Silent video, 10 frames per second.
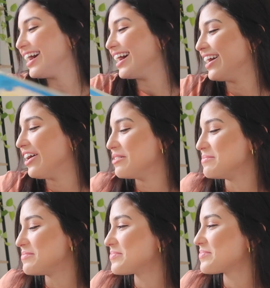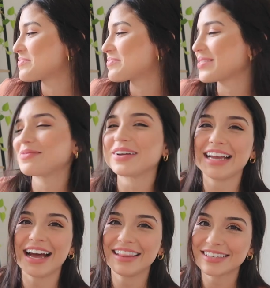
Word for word: But yeah,